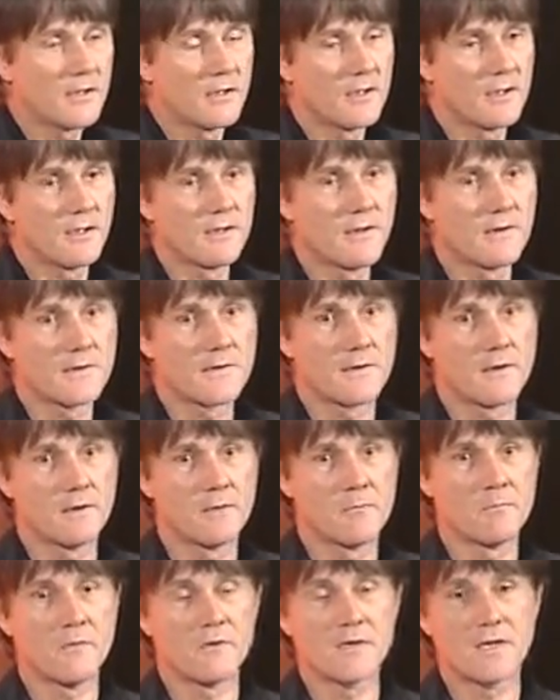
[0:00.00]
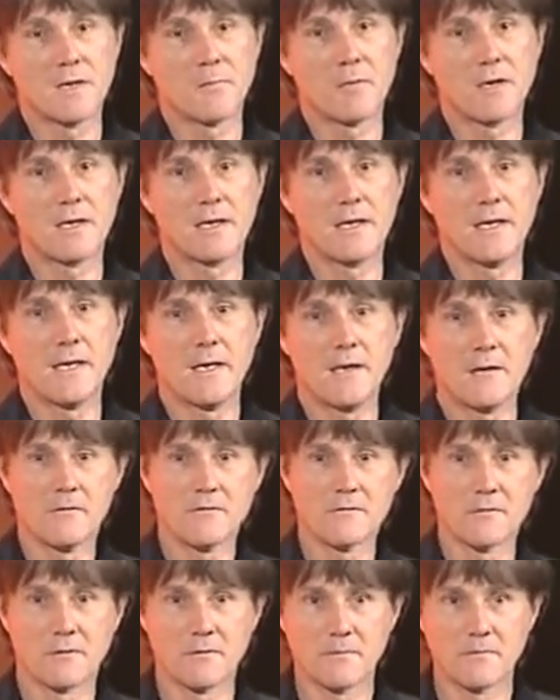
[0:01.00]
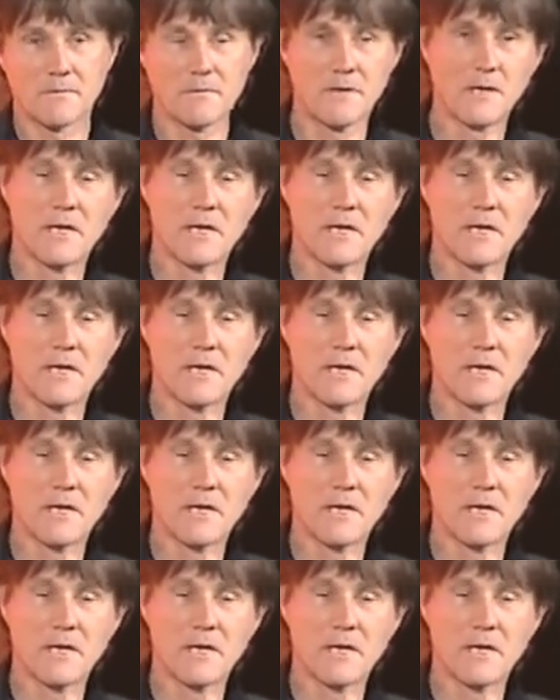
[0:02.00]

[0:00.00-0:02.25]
and typically sort of